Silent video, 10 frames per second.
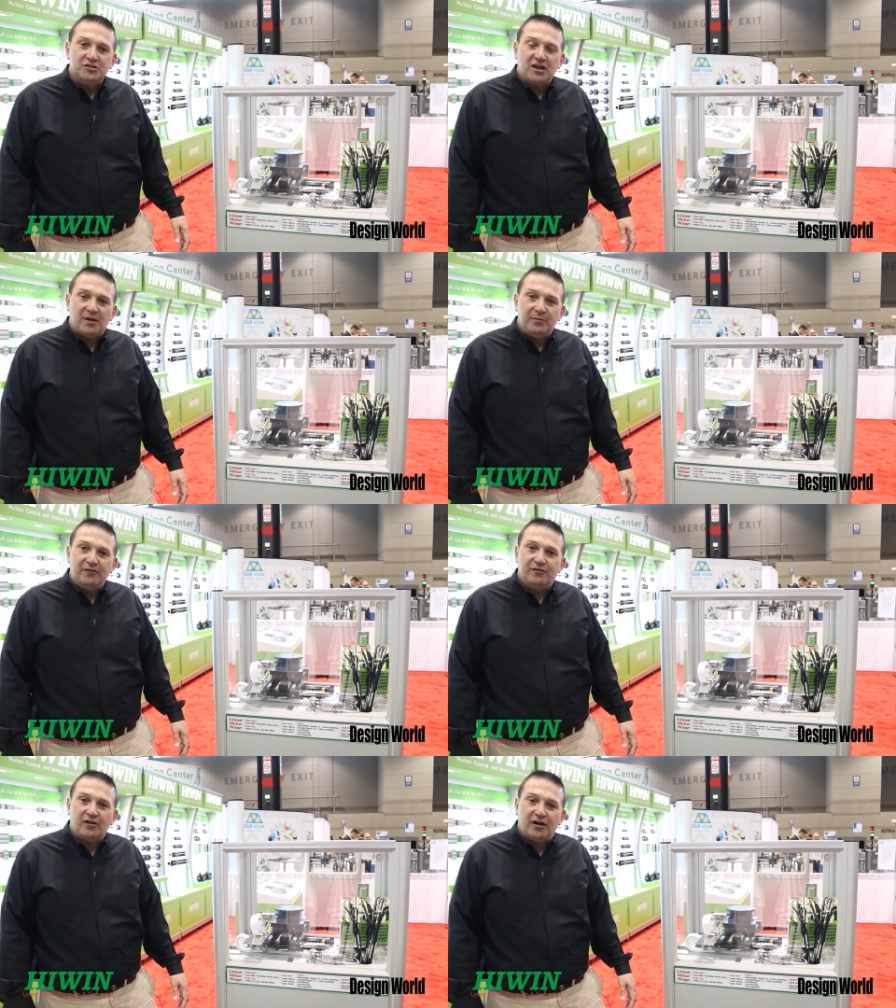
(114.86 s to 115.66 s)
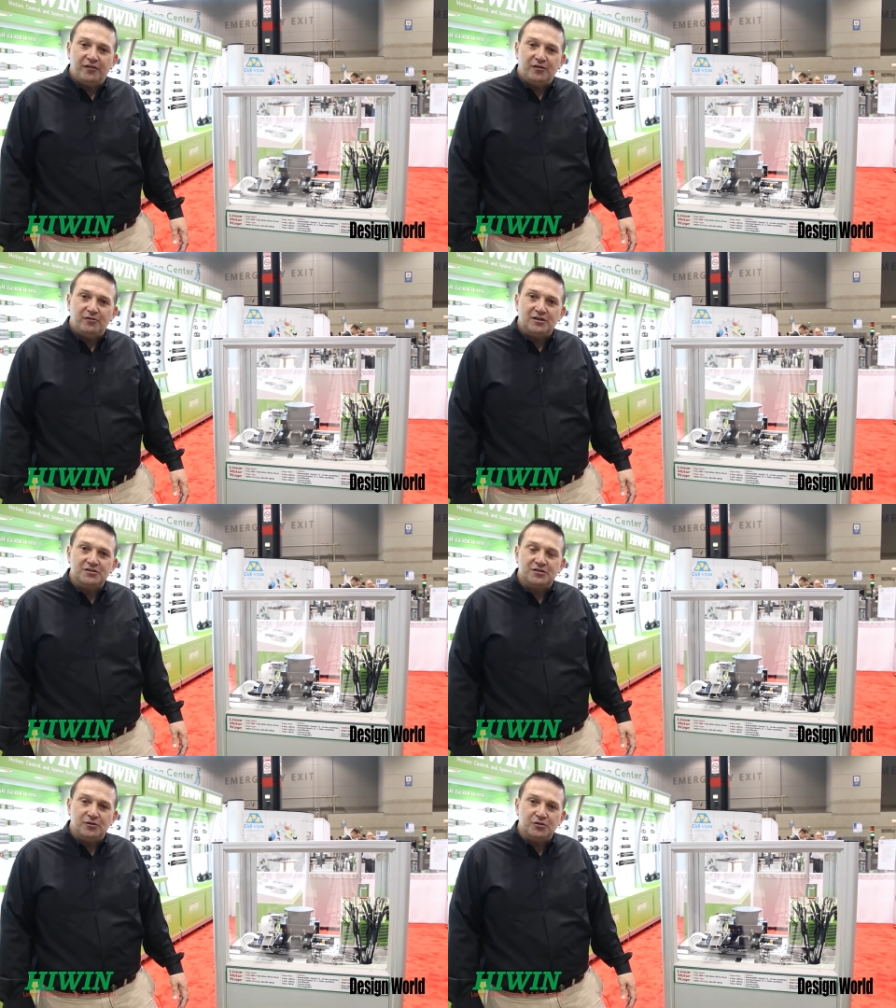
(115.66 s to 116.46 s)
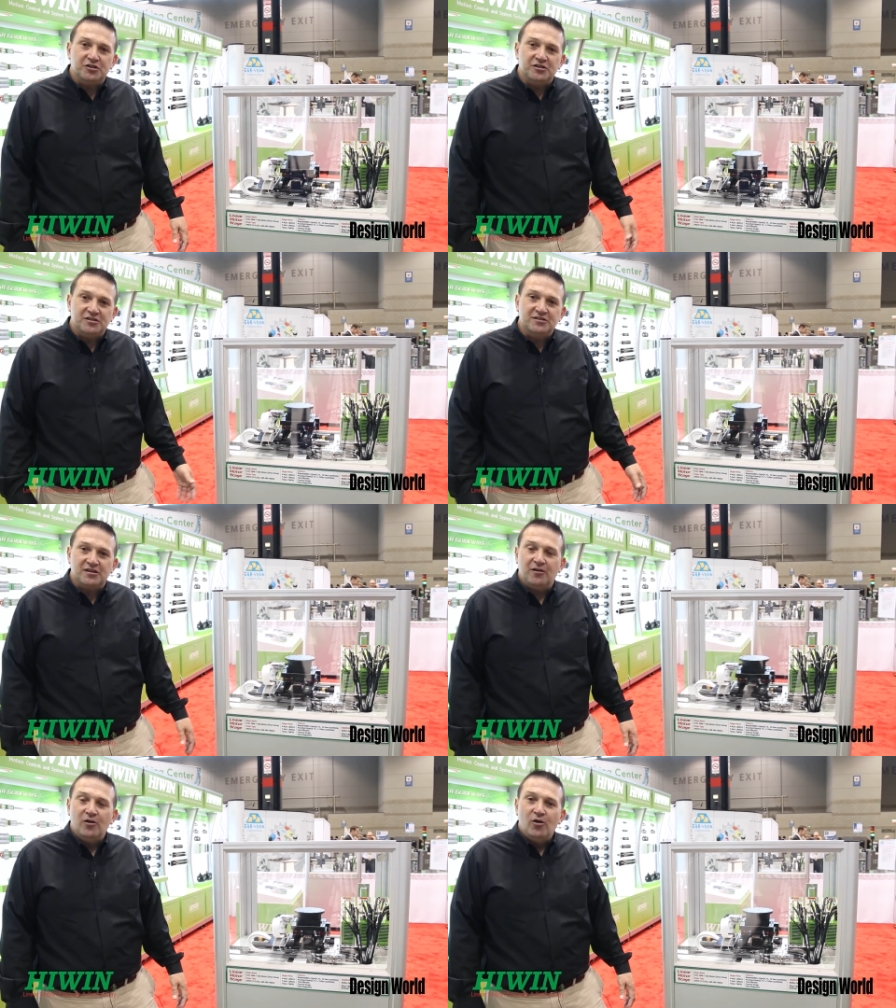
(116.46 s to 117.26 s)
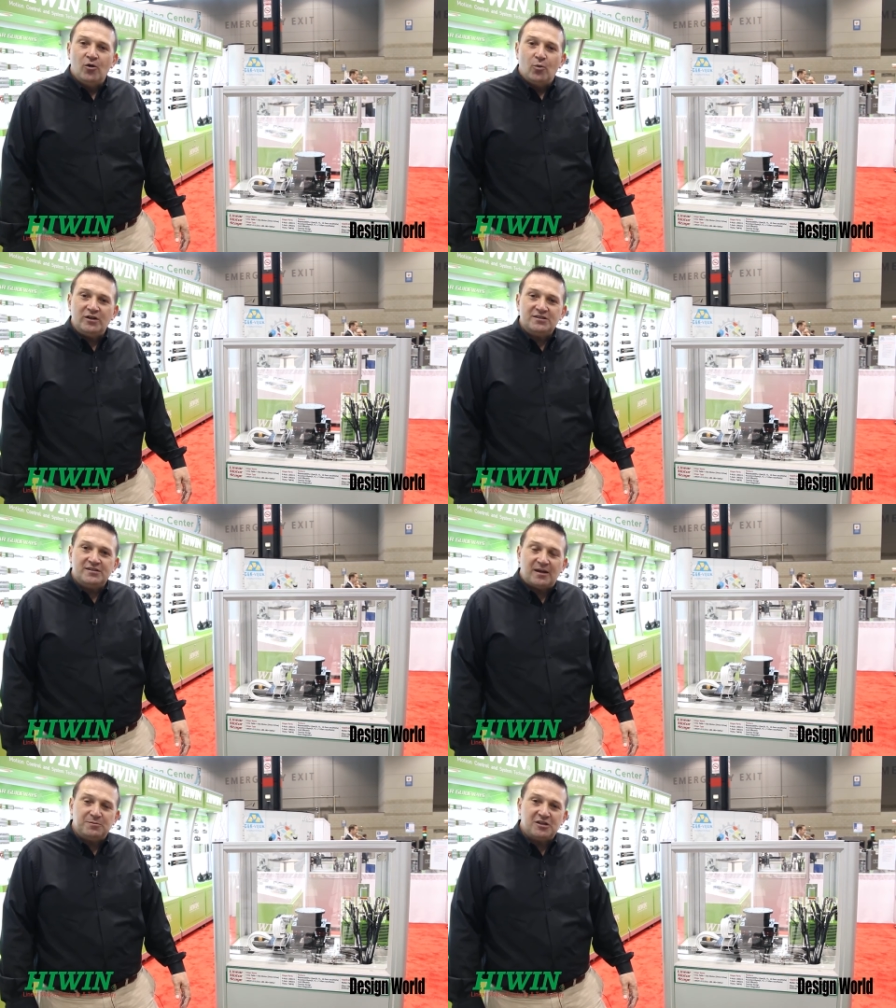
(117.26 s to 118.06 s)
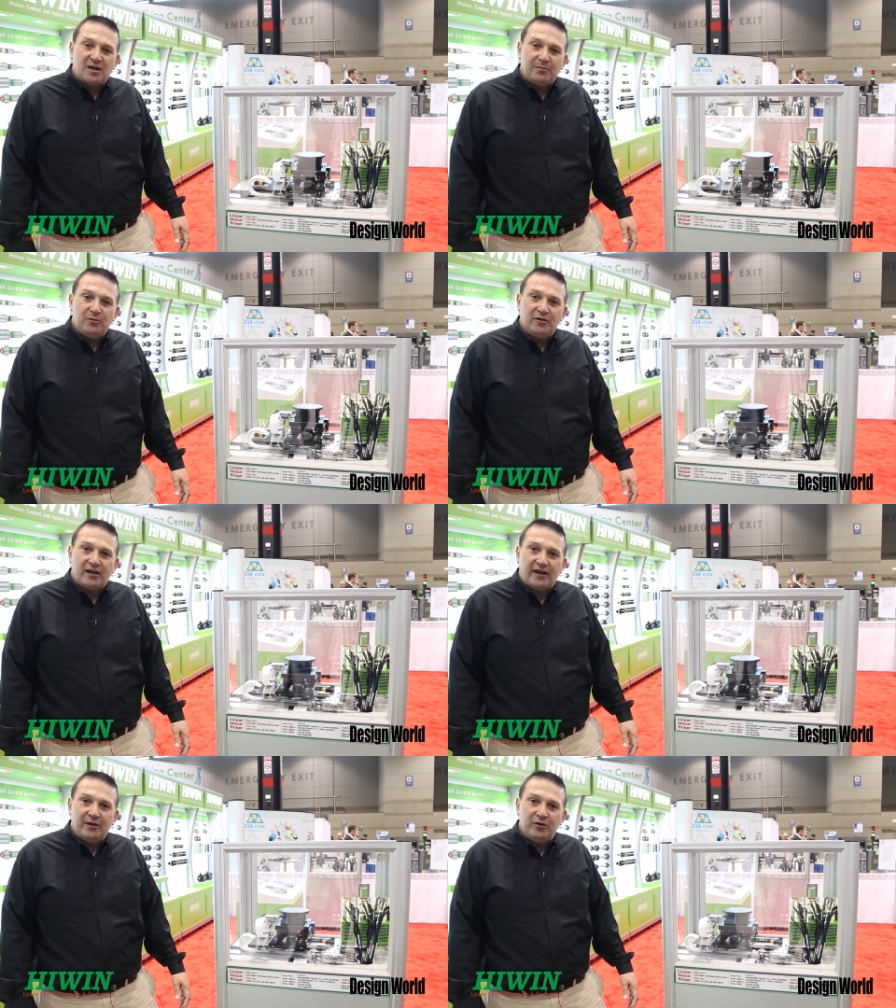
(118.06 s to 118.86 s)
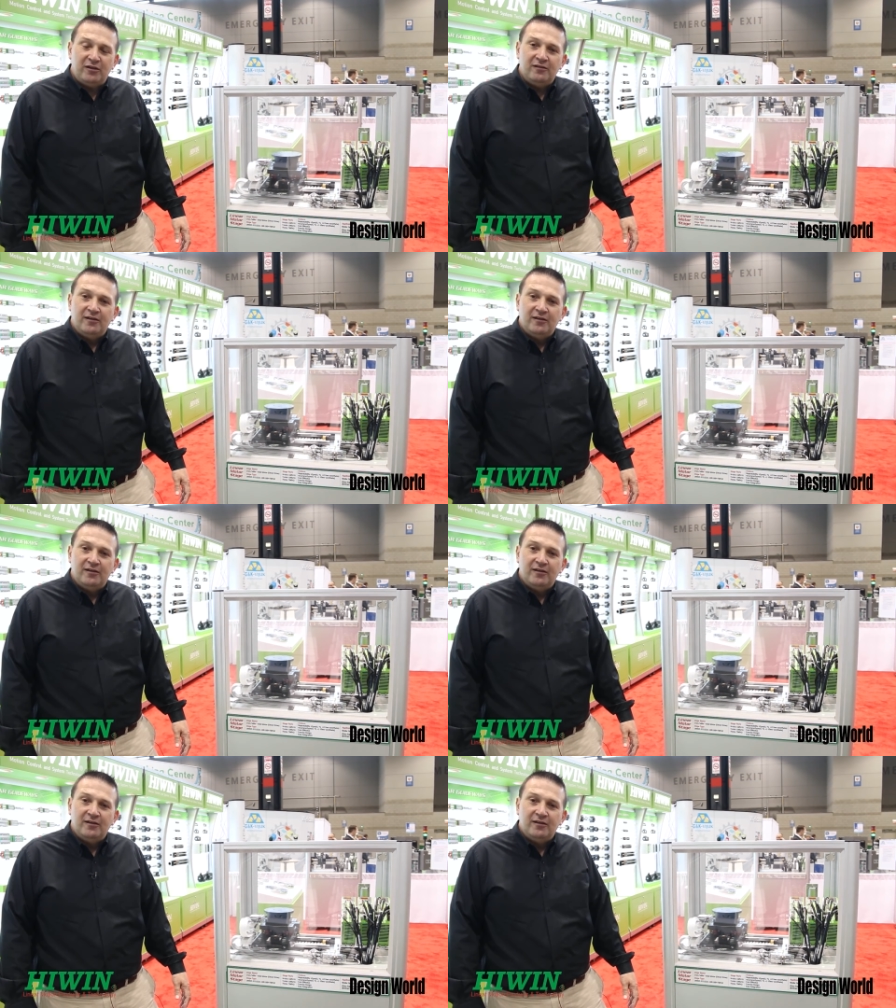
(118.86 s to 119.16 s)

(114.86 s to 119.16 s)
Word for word: shopping for other uh, solutions. It's a one-stop shopping with Hiwin.